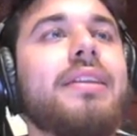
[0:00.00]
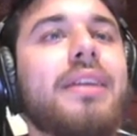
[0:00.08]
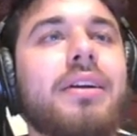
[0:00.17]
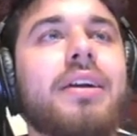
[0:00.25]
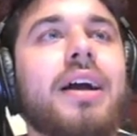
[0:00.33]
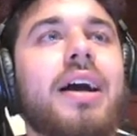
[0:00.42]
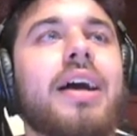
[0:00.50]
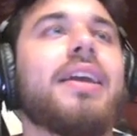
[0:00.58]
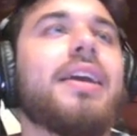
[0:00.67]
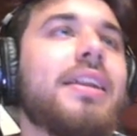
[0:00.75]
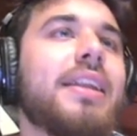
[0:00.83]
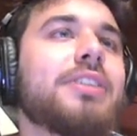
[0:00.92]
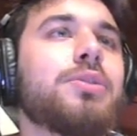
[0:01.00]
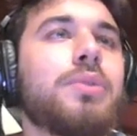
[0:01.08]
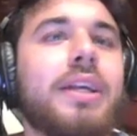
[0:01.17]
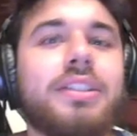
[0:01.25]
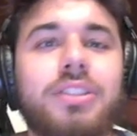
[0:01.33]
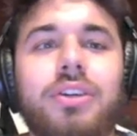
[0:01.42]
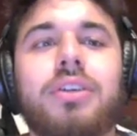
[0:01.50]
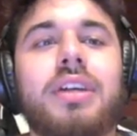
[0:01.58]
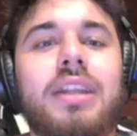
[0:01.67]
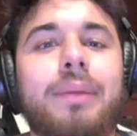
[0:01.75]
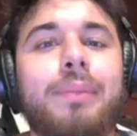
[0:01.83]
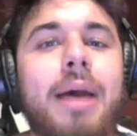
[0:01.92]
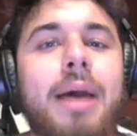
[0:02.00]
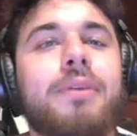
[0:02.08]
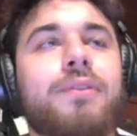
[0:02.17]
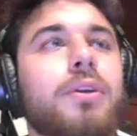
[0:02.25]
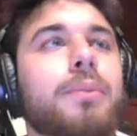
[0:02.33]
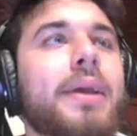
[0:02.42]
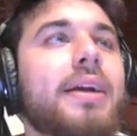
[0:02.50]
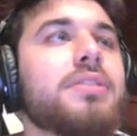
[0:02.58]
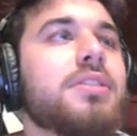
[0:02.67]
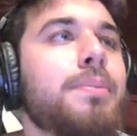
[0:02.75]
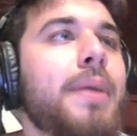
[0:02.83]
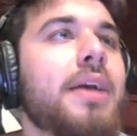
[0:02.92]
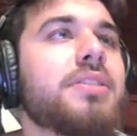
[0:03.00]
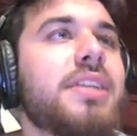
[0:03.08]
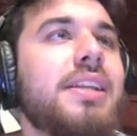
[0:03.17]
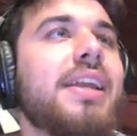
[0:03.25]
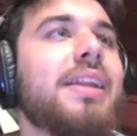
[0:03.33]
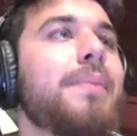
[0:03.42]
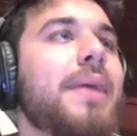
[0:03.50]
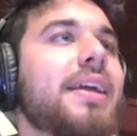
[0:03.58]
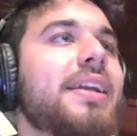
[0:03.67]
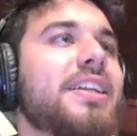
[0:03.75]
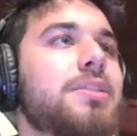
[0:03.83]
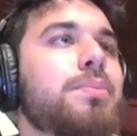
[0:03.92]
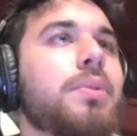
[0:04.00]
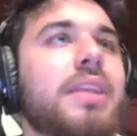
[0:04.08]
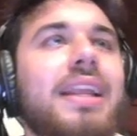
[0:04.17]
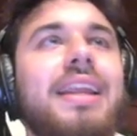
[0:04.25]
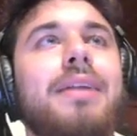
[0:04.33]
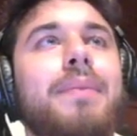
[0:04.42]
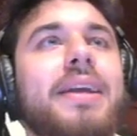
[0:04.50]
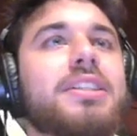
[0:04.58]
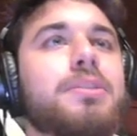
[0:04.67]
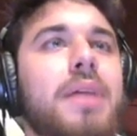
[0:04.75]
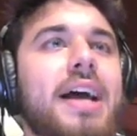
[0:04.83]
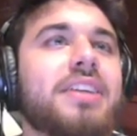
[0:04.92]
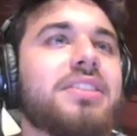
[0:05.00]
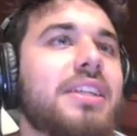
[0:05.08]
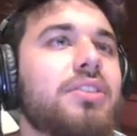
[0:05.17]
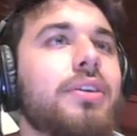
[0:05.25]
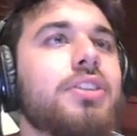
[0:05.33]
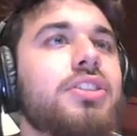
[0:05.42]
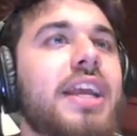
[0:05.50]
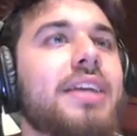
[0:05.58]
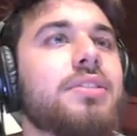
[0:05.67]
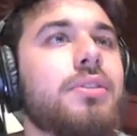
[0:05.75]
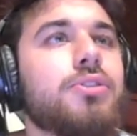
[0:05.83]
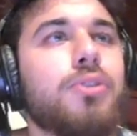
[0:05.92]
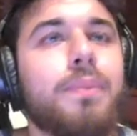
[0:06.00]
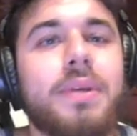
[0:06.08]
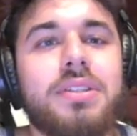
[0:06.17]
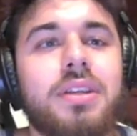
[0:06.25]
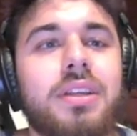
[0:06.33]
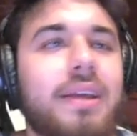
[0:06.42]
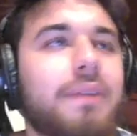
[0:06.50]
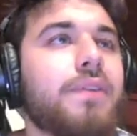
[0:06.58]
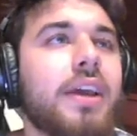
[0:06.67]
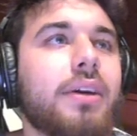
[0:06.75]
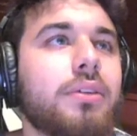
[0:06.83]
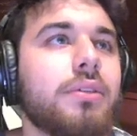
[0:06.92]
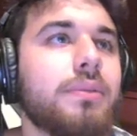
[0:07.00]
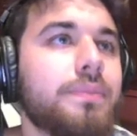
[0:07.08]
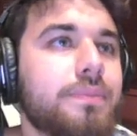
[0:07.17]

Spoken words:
their guy, and that's who they took. And I'm happy for the Bears. The Bears, they need to make a splash. They took a chance on Trubisky, they failed,